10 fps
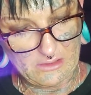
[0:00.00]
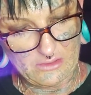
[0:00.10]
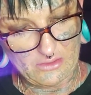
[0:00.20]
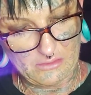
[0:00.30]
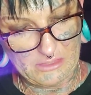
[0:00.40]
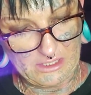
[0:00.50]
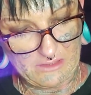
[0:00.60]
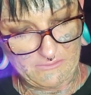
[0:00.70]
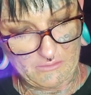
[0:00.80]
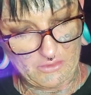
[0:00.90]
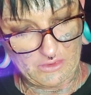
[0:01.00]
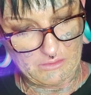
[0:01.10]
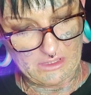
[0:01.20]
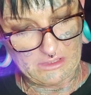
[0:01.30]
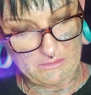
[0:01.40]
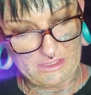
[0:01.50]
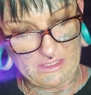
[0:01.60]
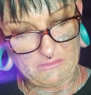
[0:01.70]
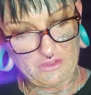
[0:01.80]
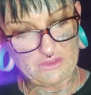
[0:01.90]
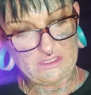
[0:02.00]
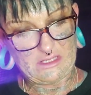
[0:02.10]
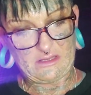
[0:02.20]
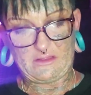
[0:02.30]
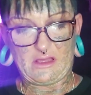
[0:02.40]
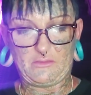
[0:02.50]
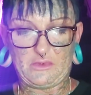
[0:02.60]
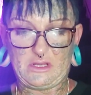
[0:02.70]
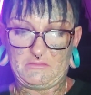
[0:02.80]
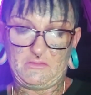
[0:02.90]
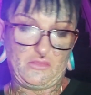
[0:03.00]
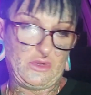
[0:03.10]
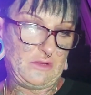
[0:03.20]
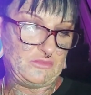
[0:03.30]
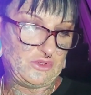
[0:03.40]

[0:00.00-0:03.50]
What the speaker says: Normally, if I'm going to be like playing music or that when I'm